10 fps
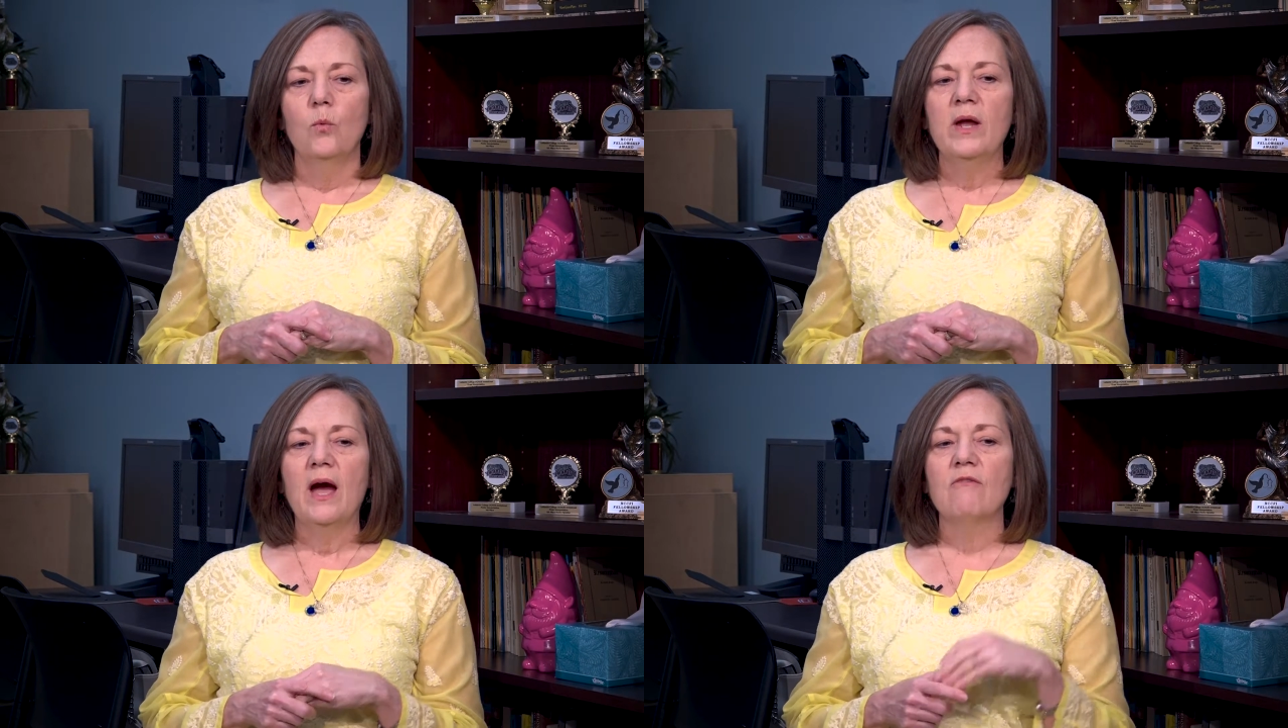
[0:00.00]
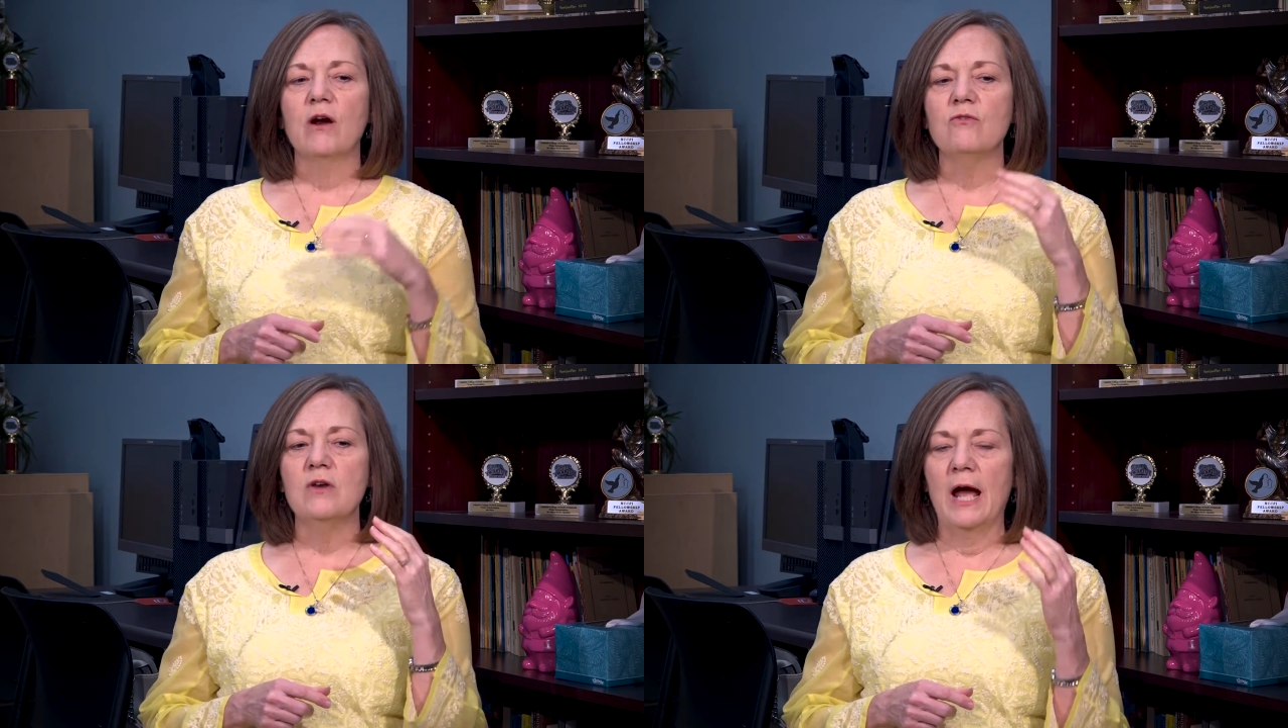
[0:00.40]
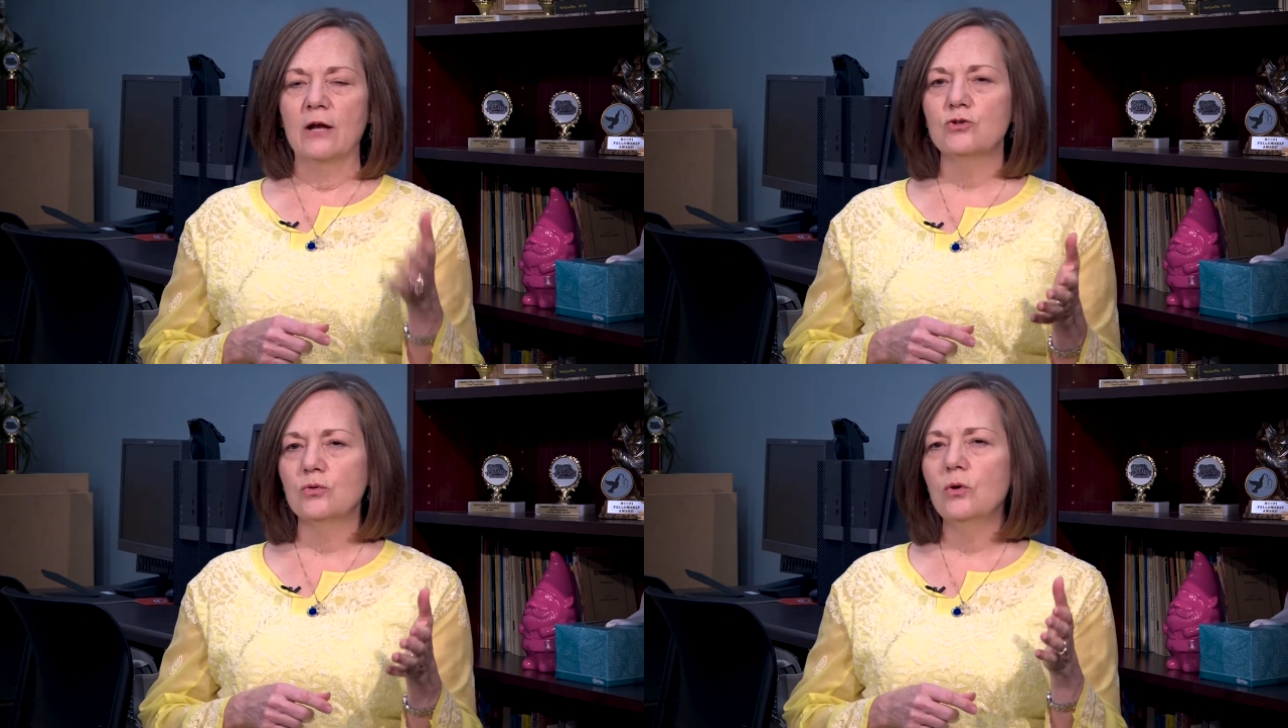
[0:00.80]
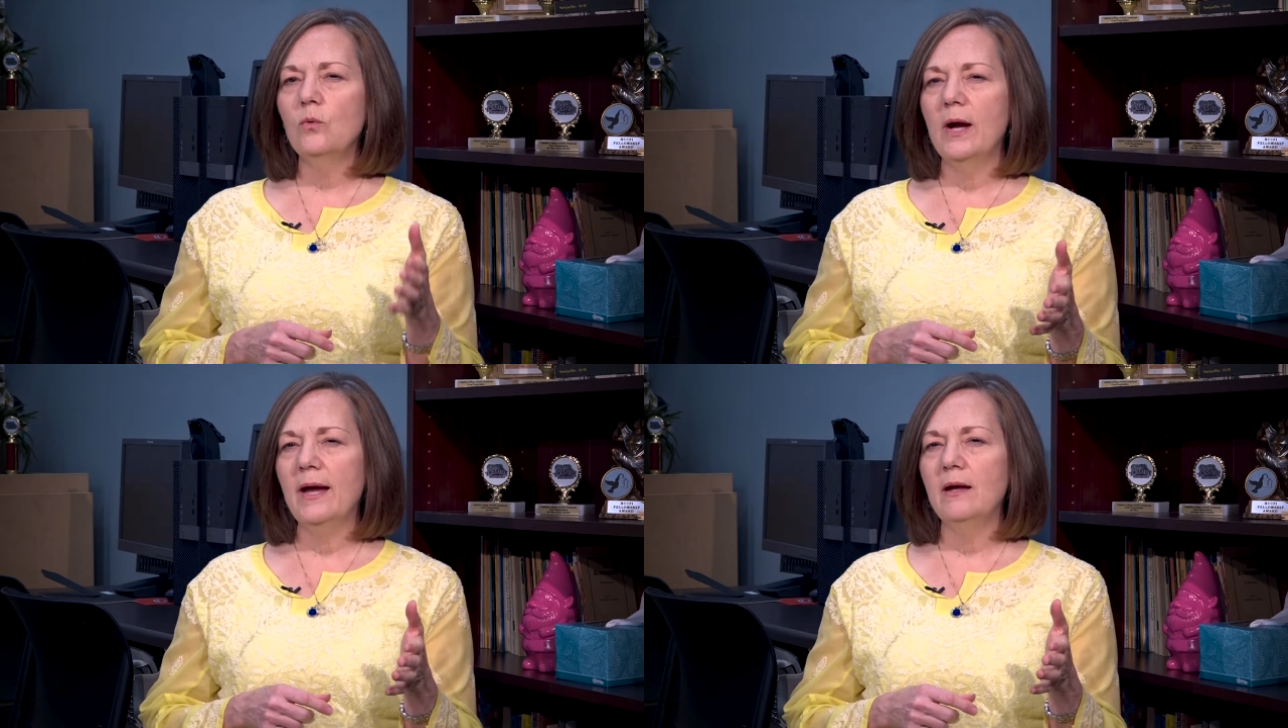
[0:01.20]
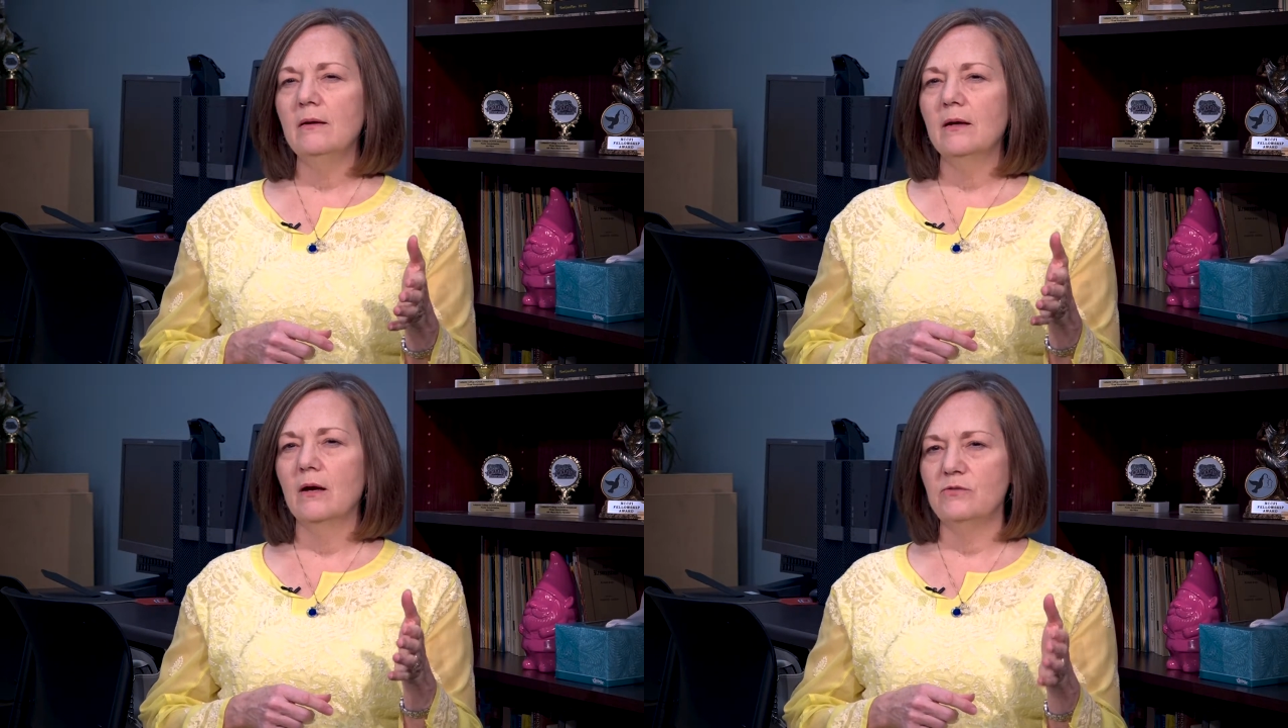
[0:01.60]
we have our natural way
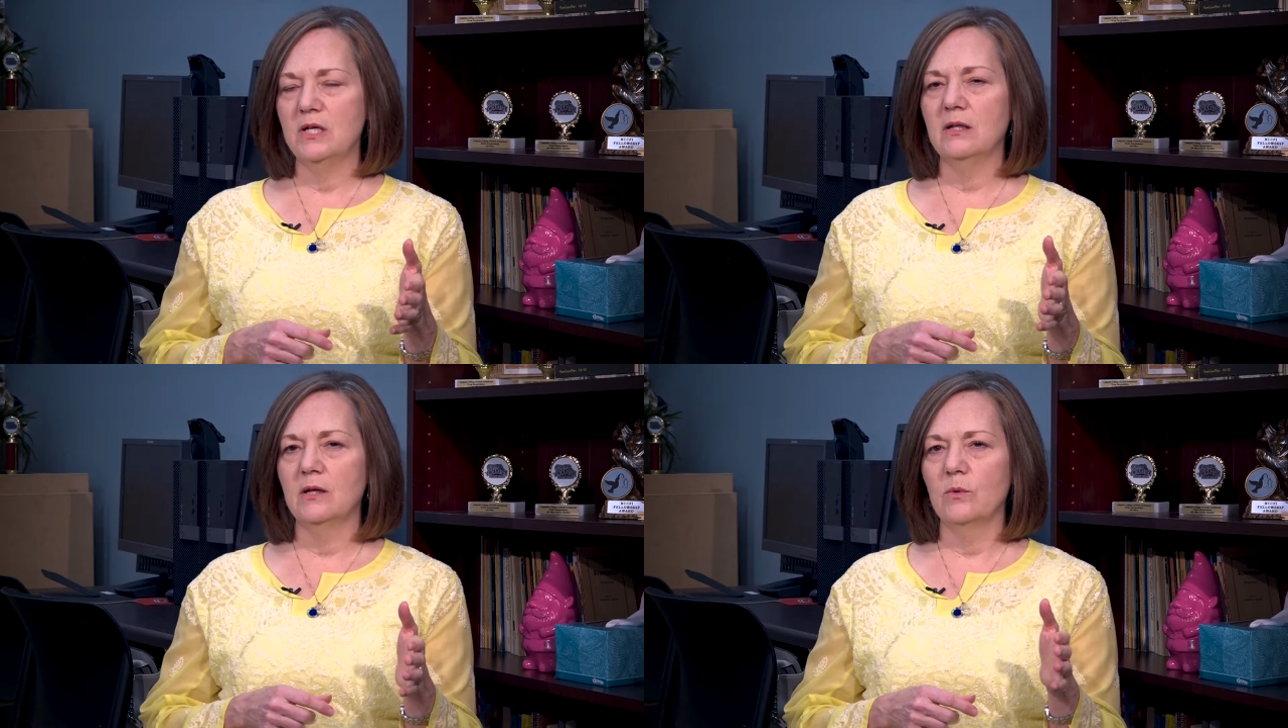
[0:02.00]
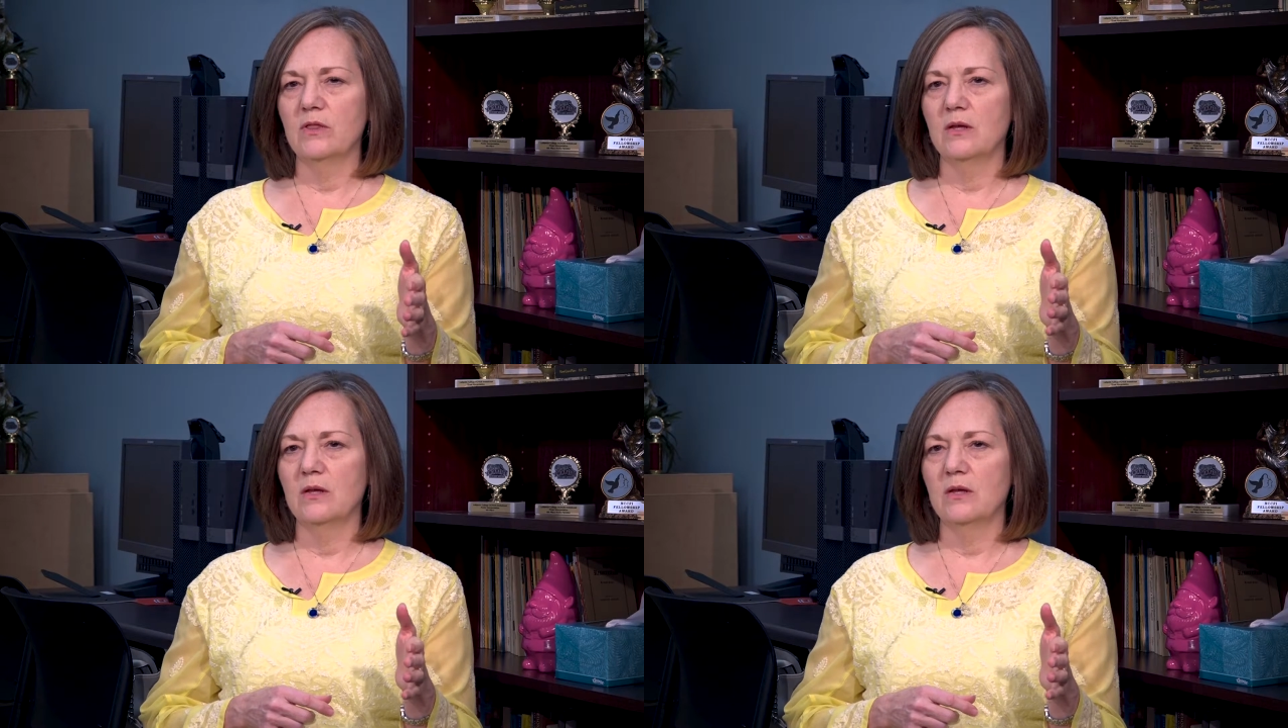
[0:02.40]
of dealing with